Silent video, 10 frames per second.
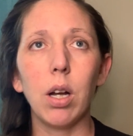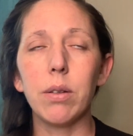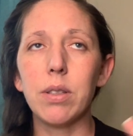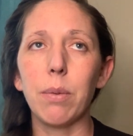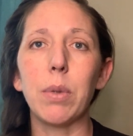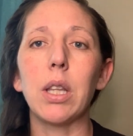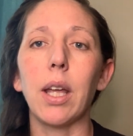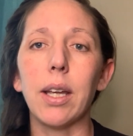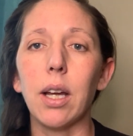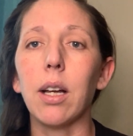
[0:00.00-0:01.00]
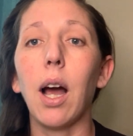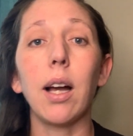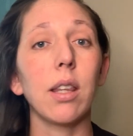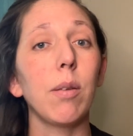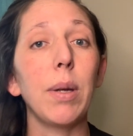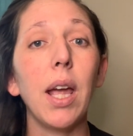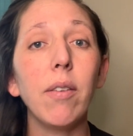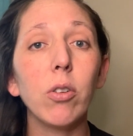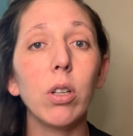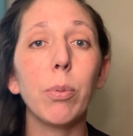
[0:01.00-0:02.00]
something like a cognitive
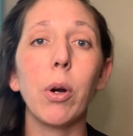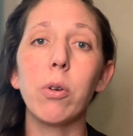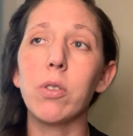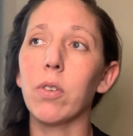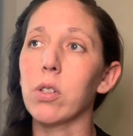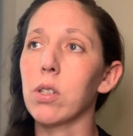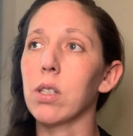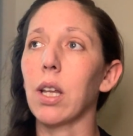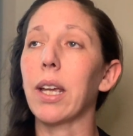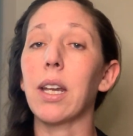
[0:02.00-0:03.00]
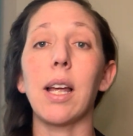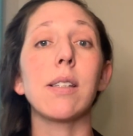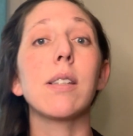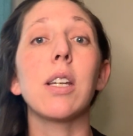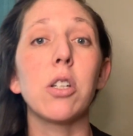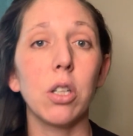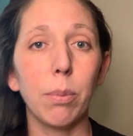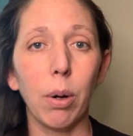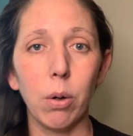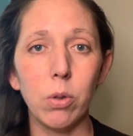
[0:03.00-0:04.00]
behavioral approach versus like an existential
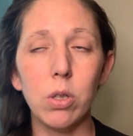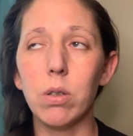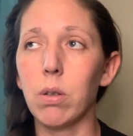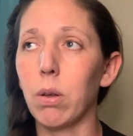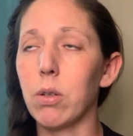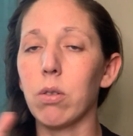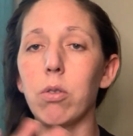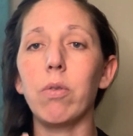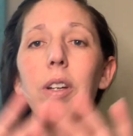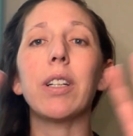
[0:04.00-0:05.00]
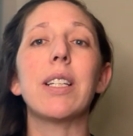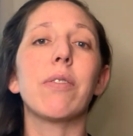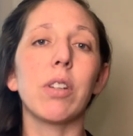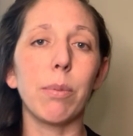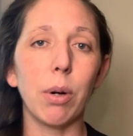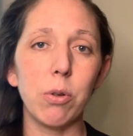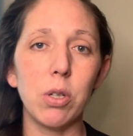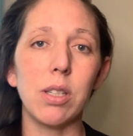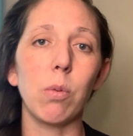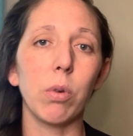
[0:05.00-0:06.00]
approach. So these are two very different
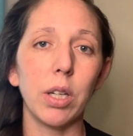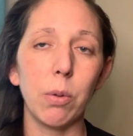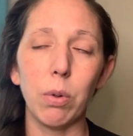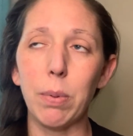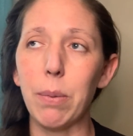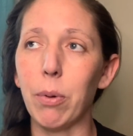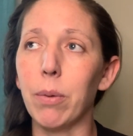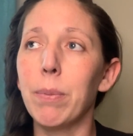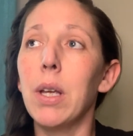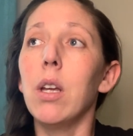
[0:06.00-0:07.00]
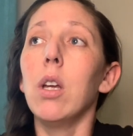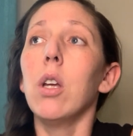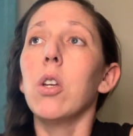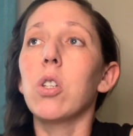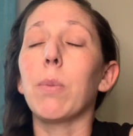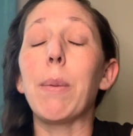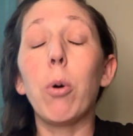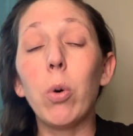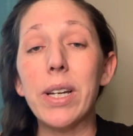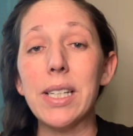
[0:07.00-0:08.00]
approaches in working with people. So my
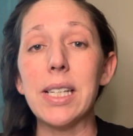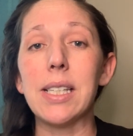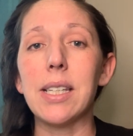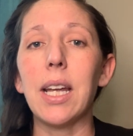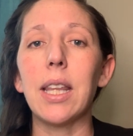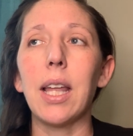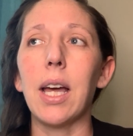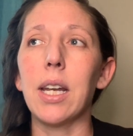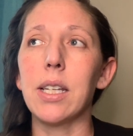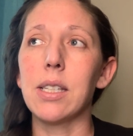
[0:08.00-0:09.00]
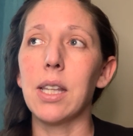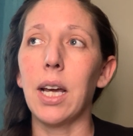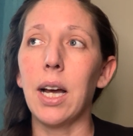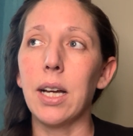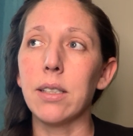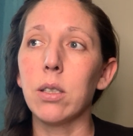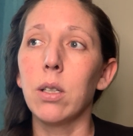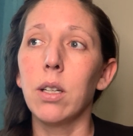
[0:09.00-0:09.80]
point in saying that is that